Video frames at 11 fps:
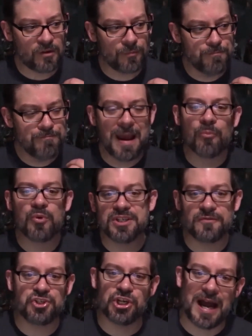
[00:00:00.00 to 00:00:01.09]
memories
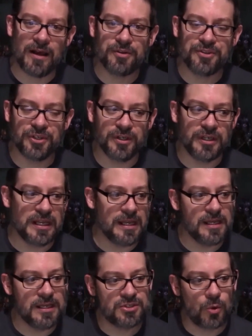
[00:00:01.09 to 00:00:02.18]
of childhood
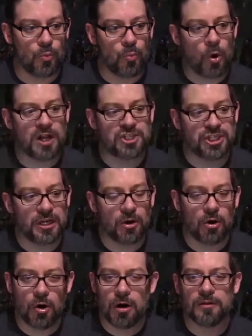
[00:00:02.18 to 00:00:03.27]
is
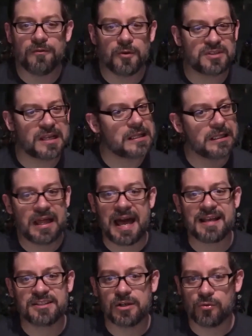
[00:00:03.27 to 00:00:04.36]
watching all of those
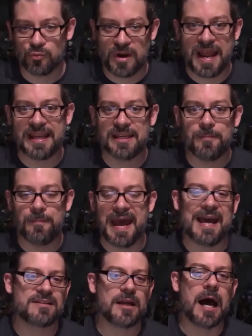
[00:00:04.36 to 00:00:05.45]
classic Rankin
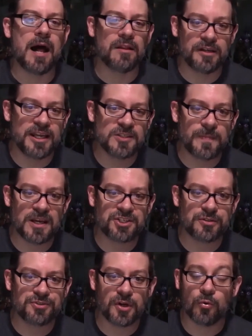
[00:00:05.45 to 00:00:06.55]
Bass holiday
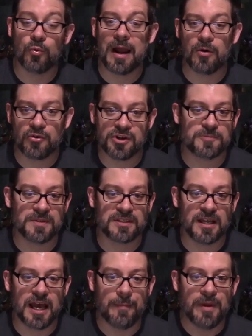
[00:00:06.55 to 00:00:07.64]
specials around Christmas
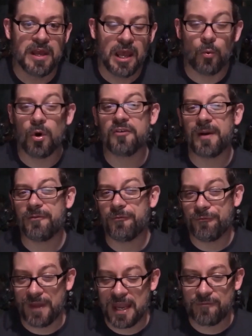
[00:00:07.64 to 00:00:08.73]
time. One of my
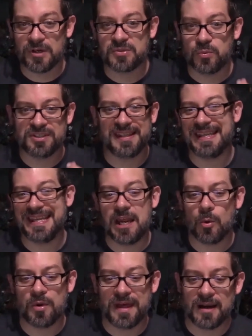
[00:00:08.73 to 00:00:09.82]
favorites was The
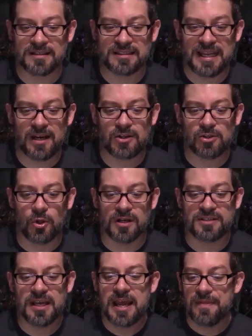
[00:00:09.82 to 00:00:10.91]
Year Without a Santa
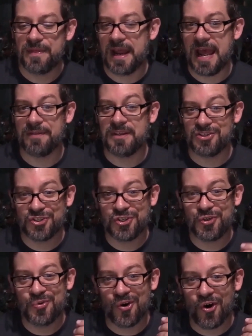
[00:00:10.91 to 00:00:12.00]
Claus that had these two